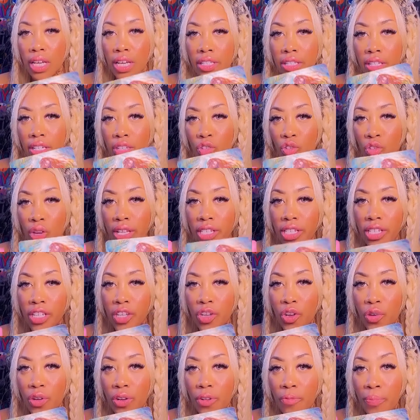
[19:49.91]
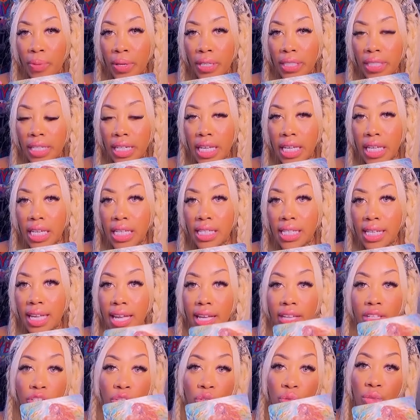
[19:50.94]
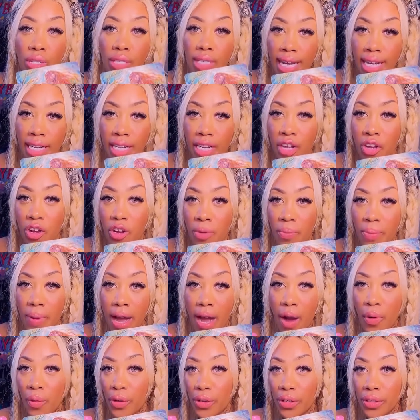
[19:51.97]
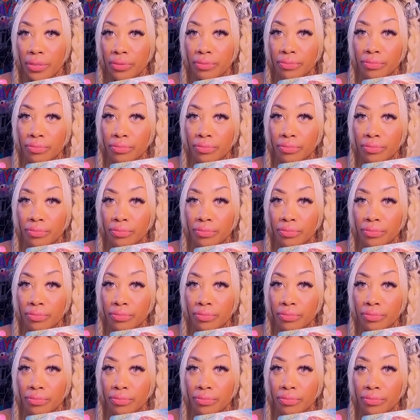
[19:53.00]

to trust in your abilities, and to stand in your power.